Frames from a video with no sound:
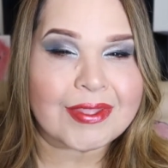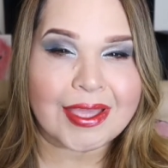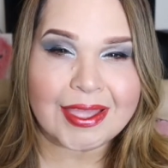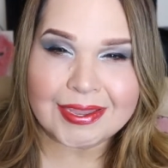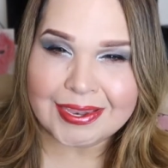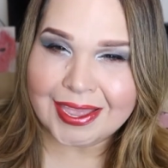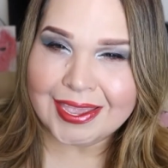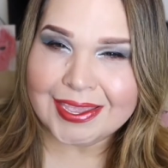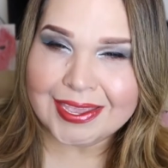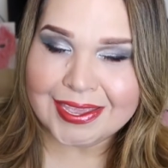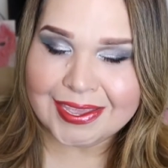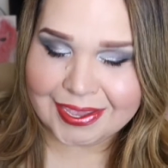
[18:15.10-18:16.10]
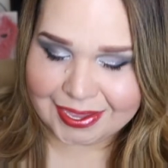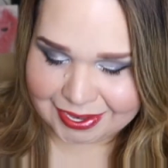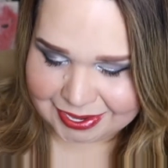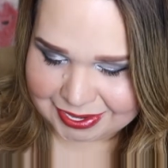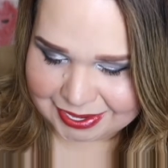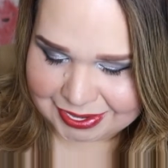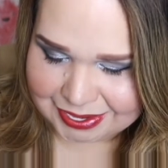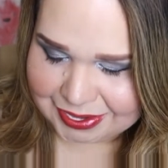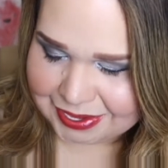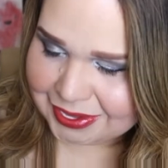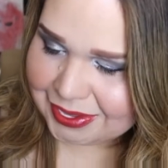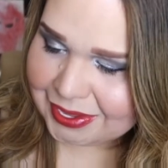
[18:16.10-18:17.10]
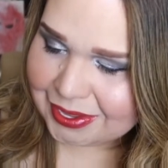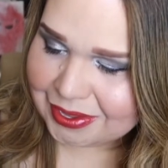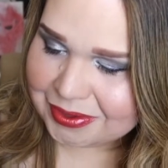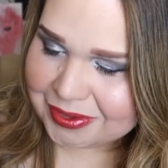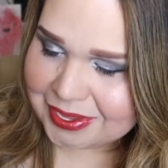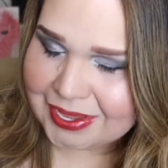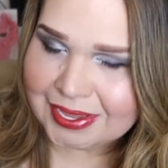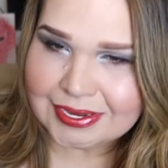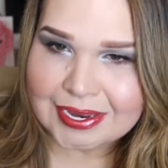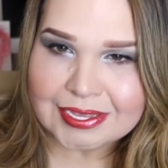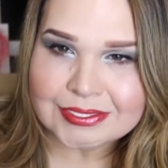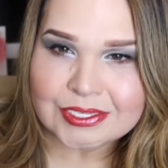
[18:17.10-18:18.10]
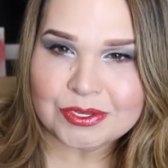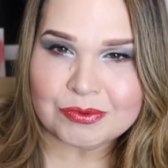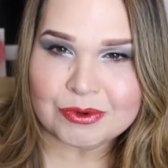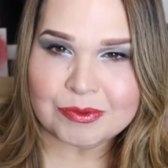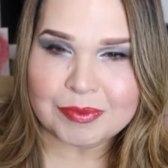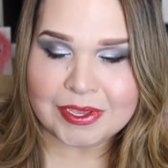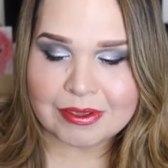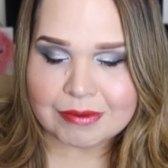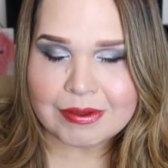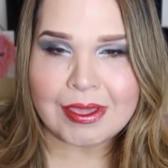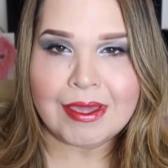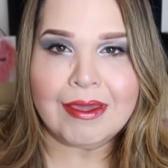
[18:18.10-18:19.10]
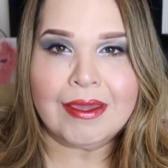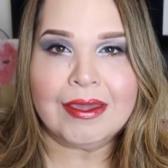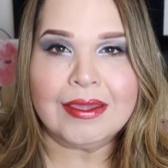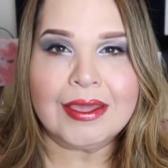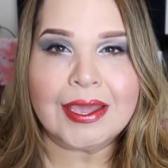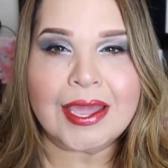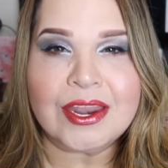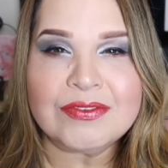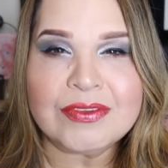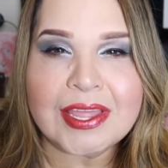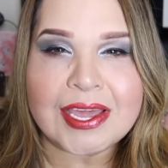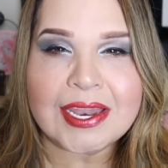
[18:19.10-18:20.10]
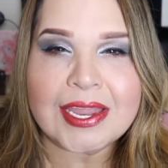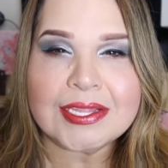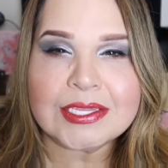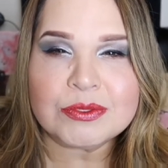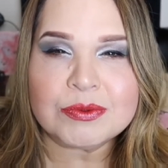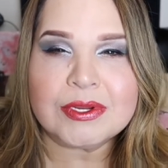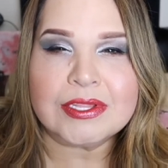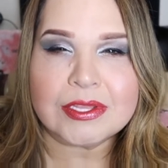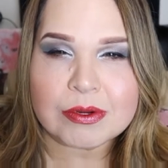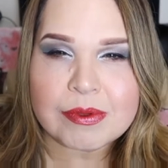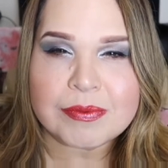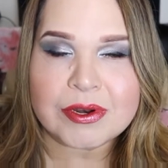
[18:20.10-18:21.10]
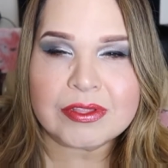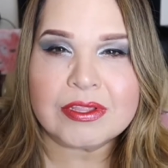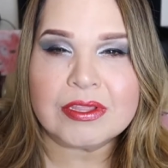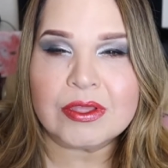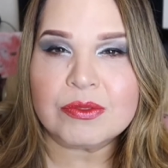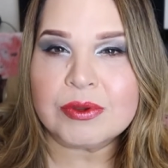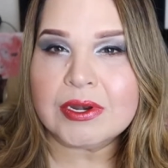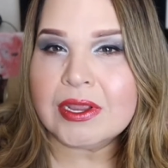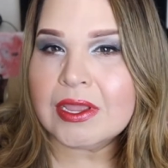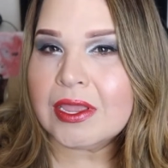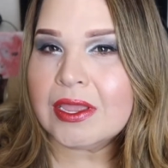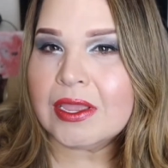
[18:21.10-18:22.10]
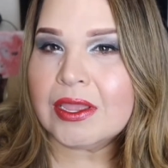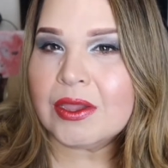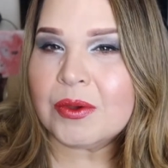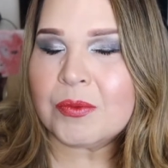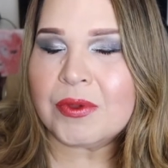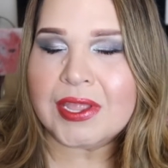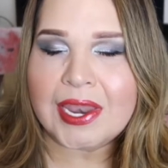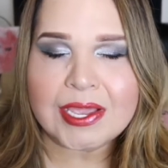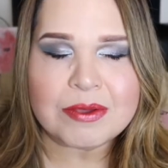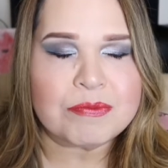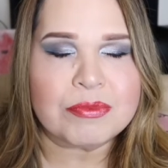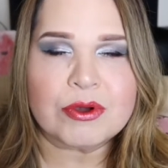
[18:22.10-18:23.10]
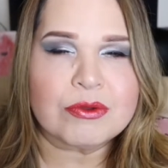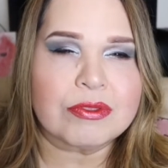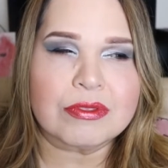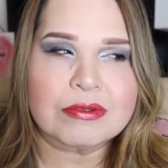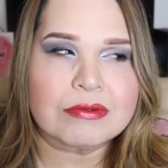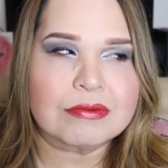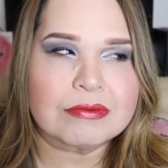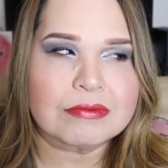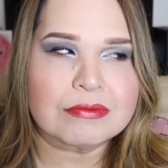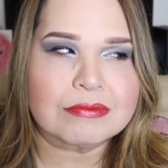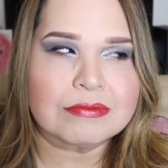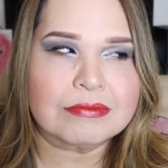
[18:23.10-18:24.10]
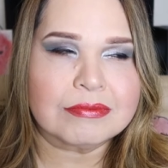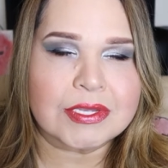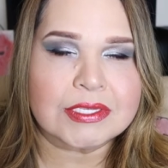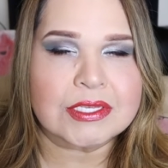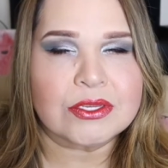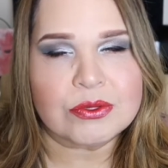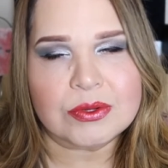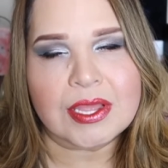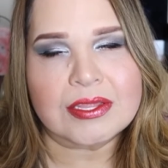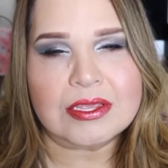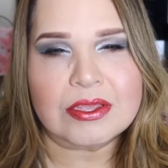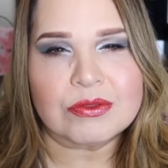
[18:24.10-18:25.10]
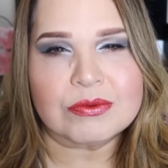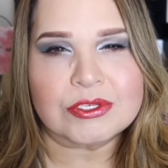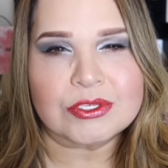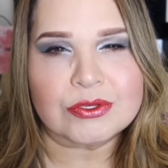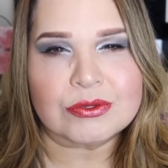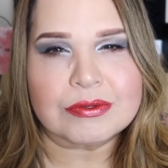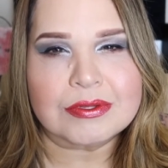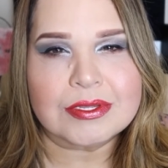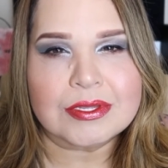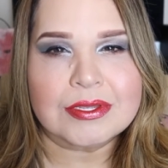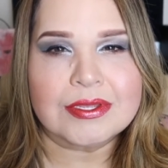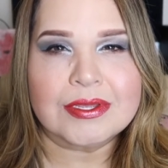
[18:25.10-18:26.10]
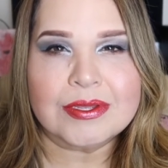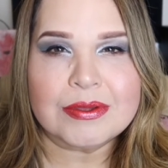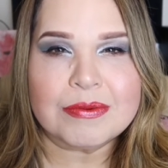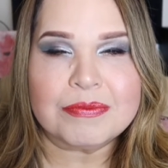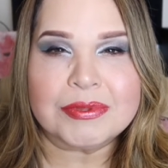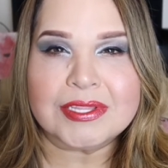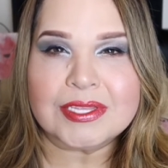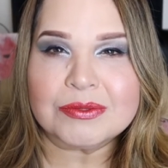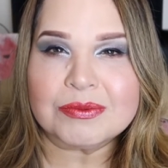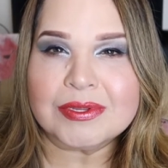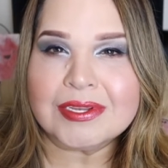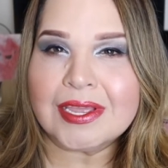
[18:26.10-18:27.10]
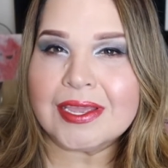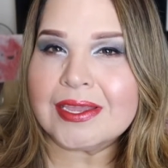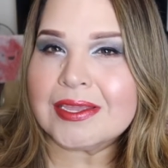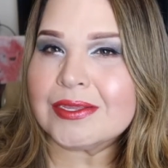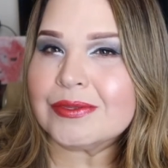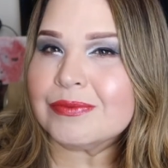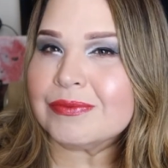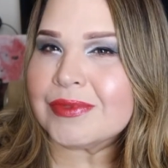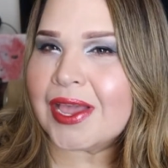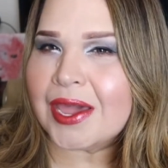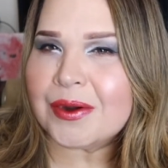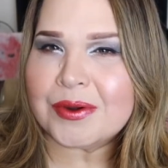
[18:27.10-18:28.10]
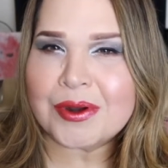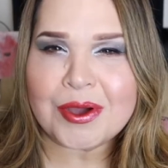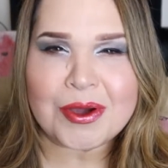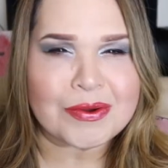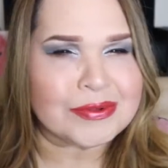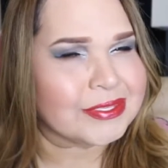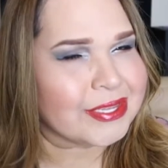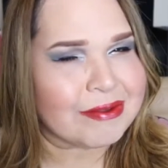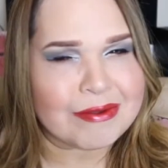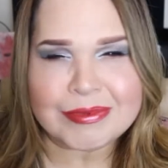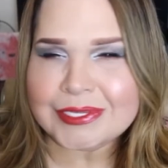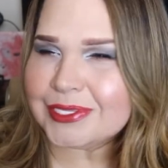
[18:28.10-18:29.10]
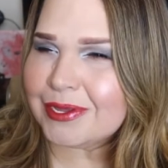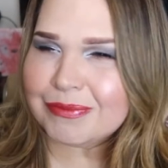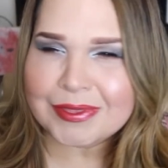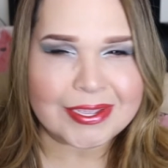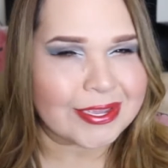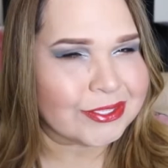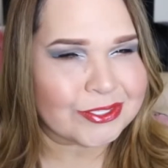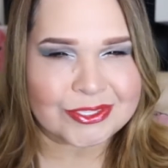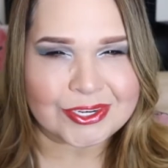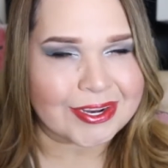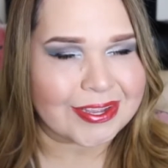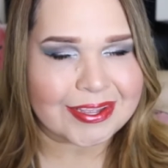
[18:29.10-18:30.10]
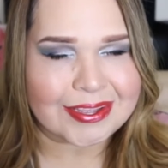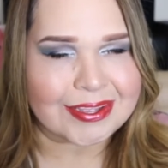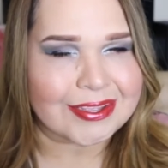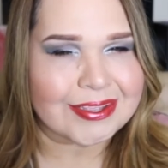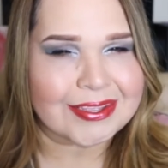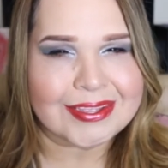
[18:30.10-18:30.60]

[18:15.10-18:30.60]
I like it. Okay, Dazzling Ruby, okay. I kind of feel like I like this one a little bit better than the other one. Well, I like them both because I do like the other one too. But this one, like, I don't know, it's giving me something extra.